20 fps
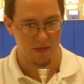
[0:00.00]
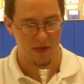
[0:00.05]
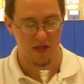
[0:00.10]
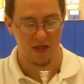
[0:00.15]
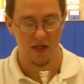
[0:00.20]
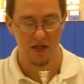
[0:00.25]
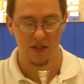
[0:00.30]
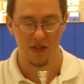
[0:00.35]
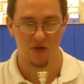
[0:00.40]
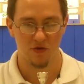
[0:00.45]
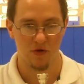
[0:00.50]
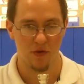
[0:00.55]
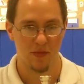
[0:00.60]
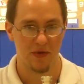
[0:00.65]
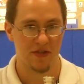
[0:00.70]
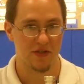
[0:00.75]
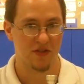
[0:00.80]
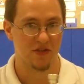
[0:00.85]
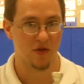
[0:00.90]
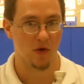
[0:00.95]
Because the
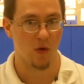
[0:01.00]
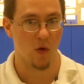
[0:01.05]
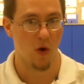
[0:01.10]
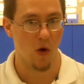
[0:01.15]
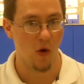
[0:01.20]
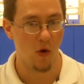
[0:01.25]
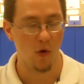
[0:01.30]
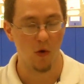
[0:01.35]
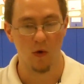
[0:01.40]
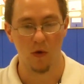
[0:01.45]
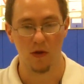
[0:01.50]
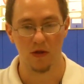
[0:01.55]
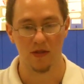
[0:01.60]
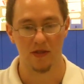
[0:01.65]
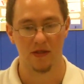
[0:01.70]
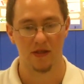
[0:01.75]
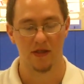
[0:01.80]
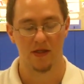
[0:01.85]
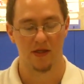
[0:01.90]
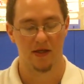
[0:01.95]
trumpet is so
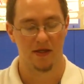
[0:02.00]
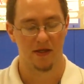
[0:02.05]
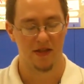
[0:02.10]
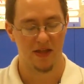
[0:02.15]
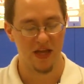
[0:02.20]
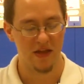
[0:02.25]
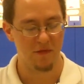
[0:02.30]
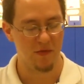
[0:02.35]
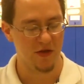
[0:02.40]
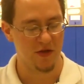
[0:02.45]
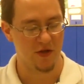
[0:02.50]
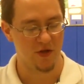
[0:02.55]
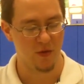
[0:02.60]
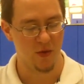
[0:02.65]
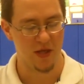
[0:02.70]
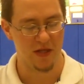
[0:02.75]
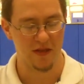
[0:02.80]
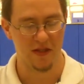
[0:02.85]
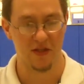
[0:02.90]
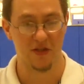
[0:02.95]
old, they've been
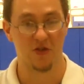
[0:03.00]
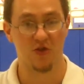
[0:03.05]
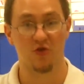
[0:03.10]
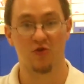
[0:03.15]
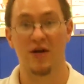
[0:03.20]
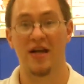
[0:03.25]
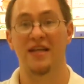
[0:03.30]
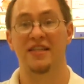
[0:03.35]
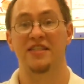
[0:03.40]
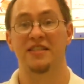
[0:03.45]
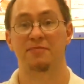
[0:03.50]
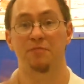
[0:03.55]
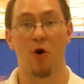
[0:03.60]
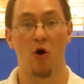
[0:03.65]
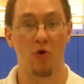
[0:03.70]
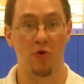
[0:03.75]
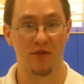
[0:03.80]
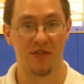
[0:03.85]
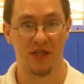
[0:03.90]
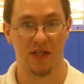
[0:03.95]
doing this
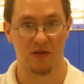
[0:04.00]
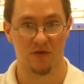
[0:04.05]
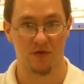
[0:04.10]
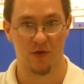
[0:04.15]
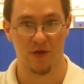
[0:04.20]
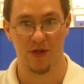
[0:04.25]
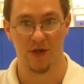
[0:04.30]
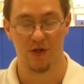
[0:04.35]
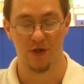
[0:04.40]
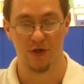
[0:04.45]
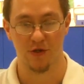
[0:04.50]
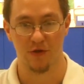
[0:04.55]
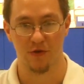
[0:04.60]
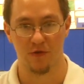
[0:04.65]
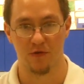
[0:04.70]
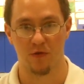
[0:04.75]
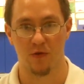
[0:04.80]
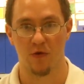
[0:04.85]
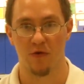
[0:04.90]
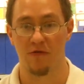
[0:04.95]
transposing
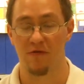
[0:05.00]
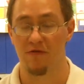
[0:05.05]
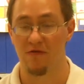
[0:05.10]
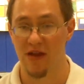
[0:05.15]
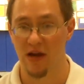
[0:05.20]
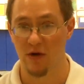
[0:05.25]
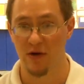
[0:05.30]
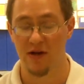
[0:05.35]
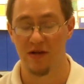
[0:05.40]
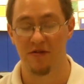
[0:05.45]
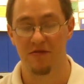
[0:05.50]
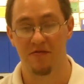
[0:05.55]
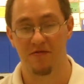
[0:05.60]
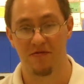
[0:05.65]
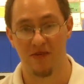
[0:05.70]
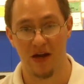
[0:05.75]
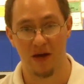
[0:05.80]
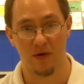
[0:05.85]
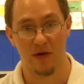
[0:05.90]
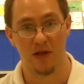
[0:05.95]
tradition for a very,
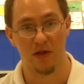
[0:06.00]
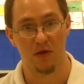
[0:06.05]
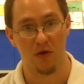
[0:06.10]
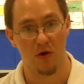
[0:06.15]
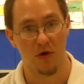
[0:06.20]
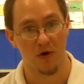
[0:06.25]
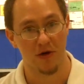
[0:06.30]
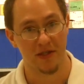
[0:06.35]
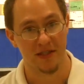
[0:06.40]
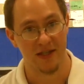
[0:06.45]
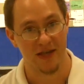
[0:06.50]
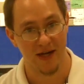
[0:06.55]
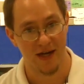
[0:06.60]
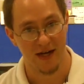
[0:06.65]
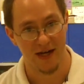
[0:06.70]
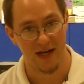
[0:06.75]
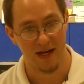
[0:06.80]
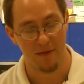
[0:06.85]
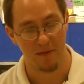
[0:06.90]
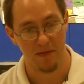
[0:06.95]
very long
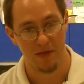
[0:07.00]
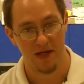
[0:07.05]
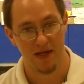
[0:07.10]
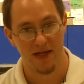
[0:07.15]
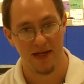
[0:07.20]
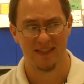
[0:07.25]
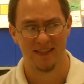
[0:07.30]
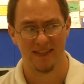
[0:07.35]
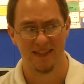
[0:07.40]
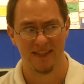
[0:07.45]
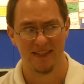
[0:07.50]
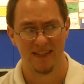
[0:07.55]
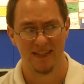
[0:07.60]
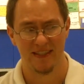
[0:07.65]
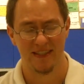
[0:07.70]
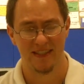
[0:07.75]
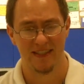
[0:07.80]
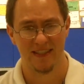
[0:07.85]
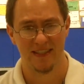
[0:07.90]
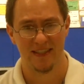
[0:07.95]
time.
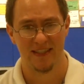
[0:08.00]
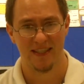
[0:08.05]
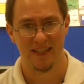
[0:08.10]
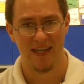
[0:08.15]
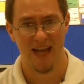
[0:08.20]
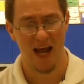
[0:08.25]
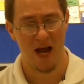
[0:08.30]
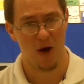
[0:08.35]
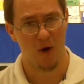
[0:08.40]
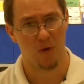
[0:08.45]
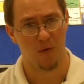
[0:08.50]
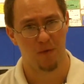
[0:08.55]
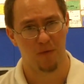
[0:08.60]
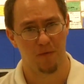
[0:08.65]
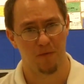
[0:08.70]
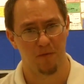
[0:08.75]
Now,